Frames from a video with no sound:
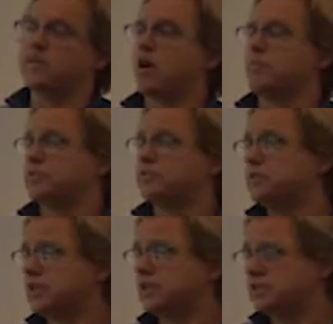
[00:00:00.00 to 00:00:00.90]
the
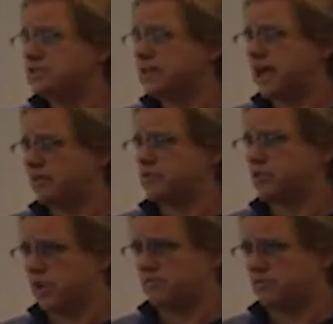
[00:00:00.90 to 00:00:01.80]
opportunity to have
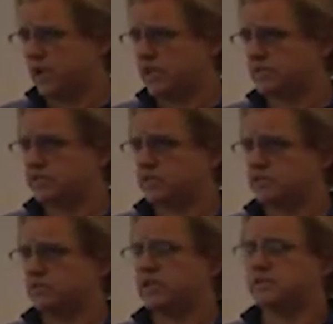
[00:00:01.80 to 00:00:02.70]
creative ways to
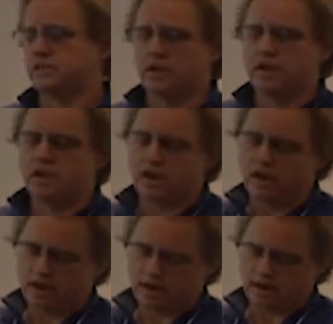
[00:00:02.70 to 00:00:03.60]
do it
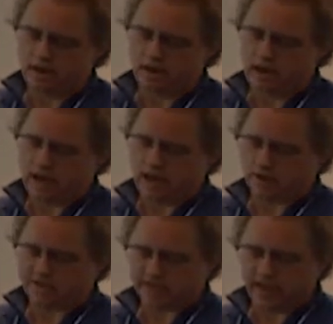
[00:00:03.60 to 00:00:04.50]

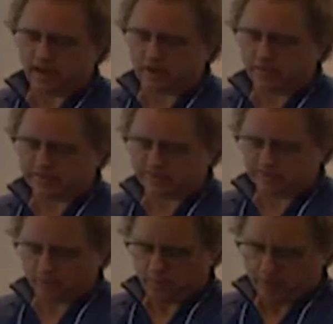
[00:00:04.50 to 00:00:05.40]
ourselves.
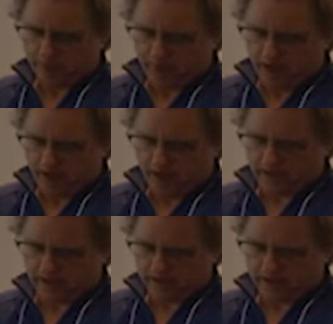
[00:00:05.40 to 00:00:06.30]

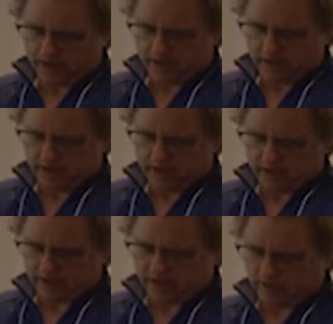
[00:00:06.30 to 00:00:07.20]
I think that
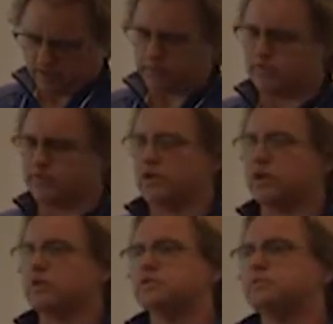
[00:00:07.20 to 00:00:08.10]
it would be
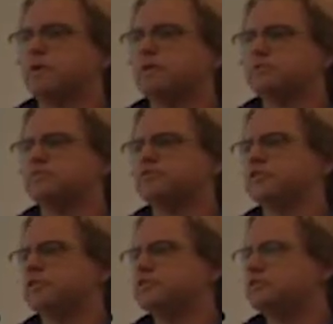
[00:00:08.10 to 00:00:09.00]
very irresponsible
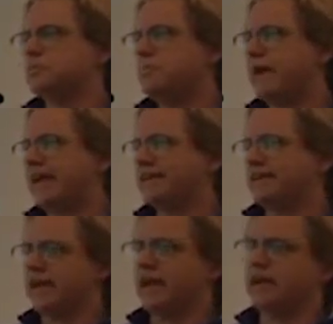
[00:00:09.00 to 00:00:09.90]
for us to
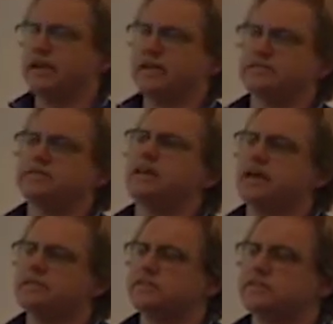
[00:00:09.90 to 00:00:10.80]
abandon that as
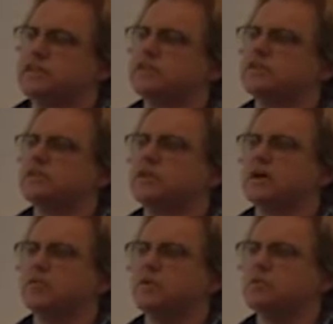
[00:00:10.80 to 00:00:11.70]
a vehicle.
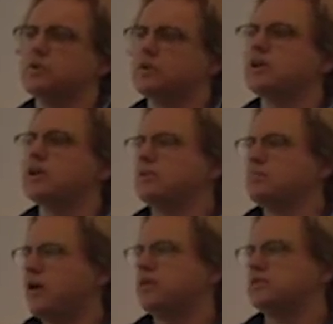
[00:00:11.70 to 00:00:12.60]
We work in a
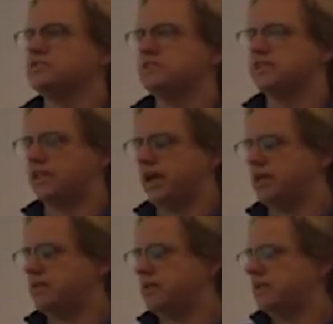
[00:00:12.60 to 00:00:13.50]

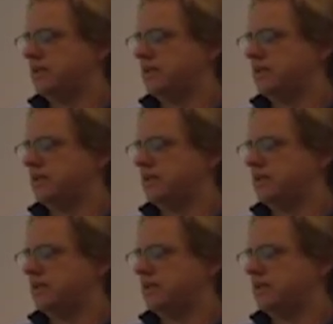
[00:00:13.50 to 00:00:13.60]
policy-led